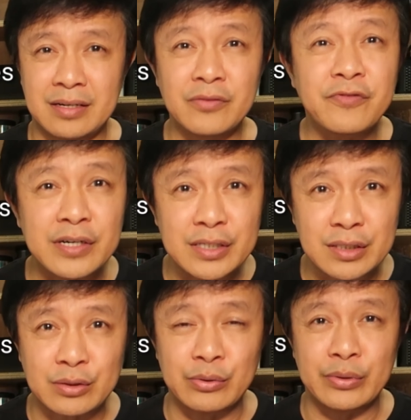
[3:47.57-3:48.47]

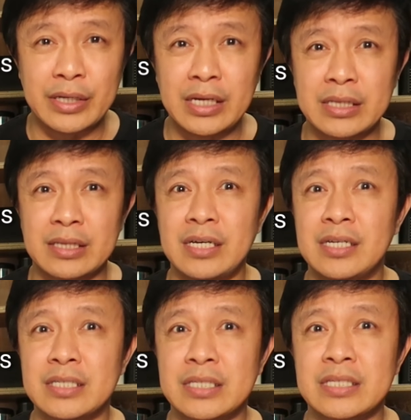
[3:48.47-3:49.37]
refers to, it
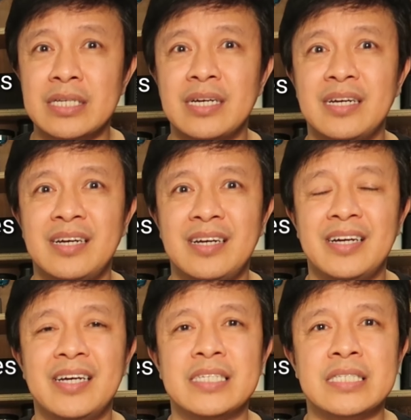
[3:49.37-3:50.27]
is
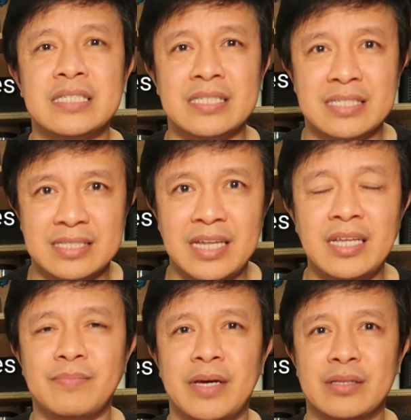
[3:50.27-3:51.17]
a
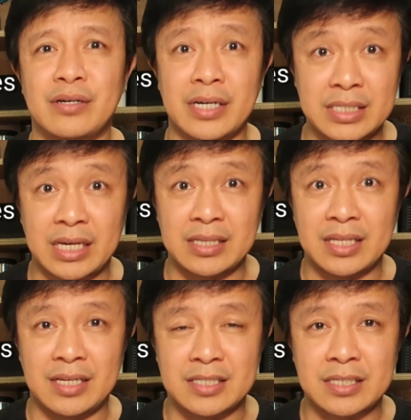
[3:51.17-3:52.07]
statement or a
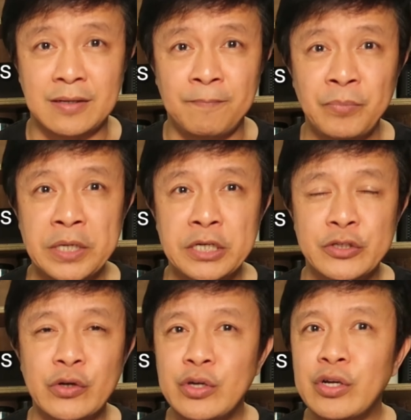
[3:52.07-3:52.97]
sentence.
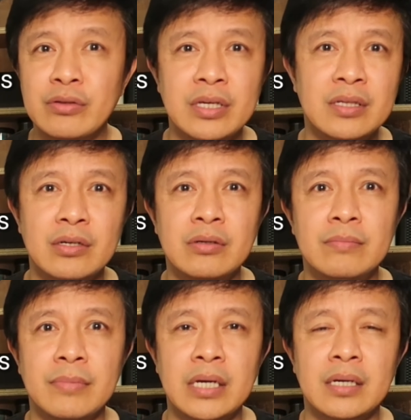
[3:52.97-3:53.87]
So you don't need to
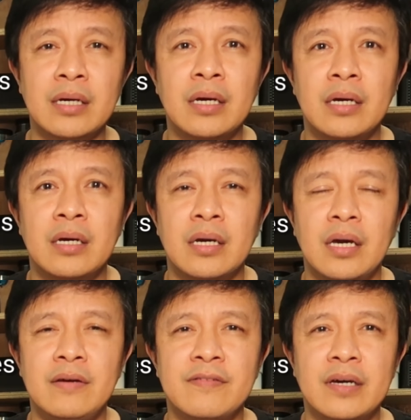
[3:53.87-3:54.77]
make
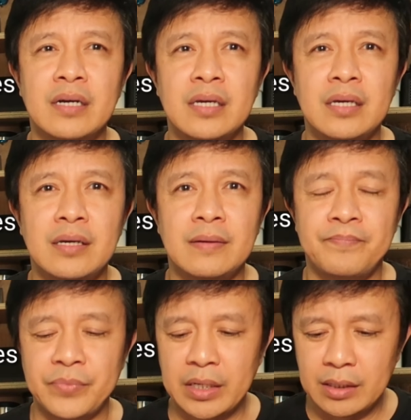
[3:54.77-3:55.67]
a very
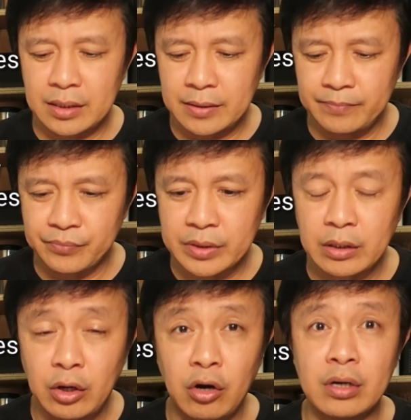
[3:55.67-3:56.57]

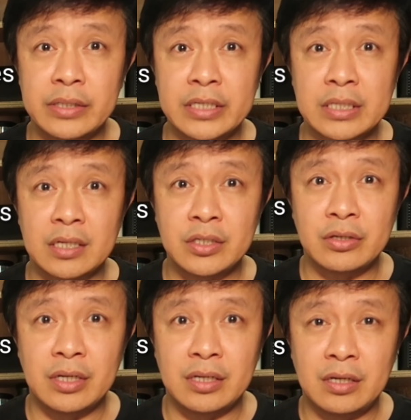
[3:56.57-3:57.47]
long
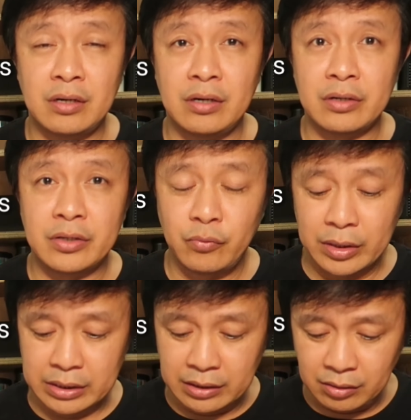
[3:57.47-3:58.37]
discussion on
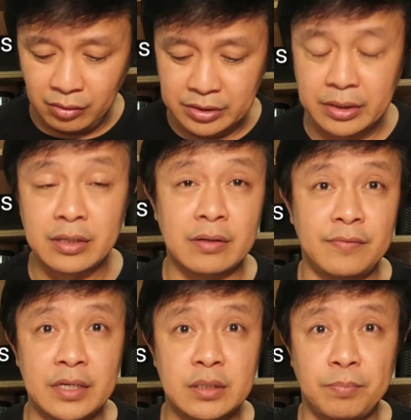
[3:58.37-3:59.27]
what the content
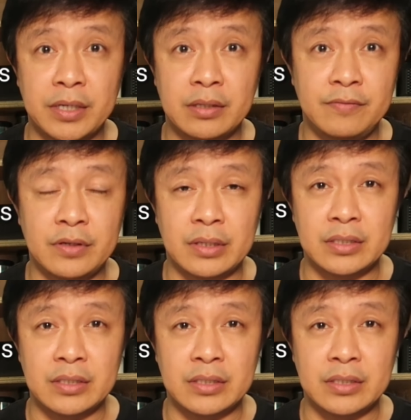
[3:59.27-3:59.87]
of this part of your